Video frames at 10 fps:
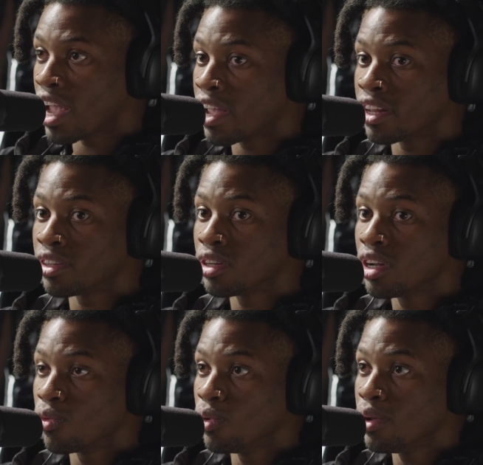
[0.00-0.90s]
And
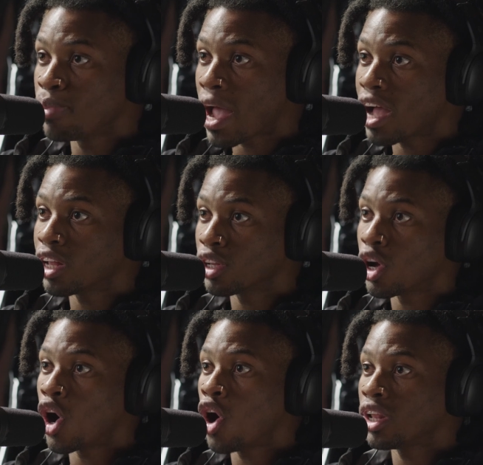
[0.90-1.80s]
we pile
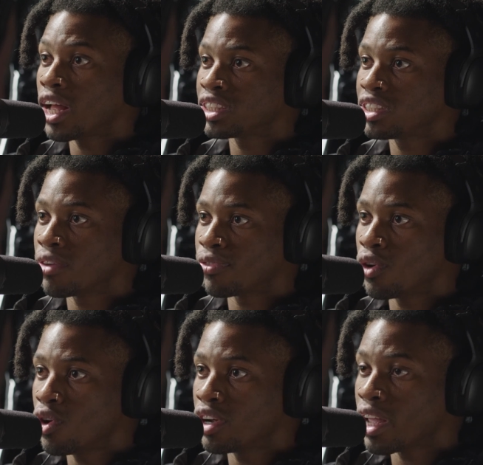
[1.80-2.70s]
all that stuff
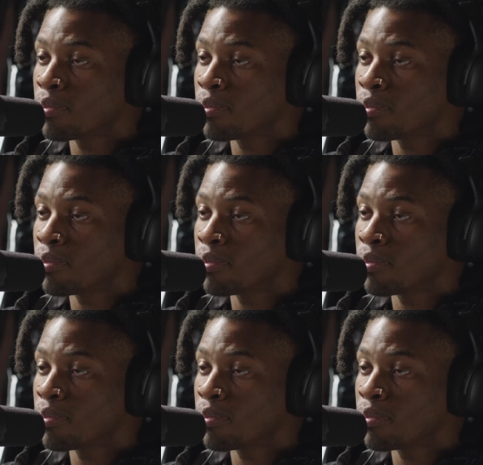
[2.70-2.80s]
on.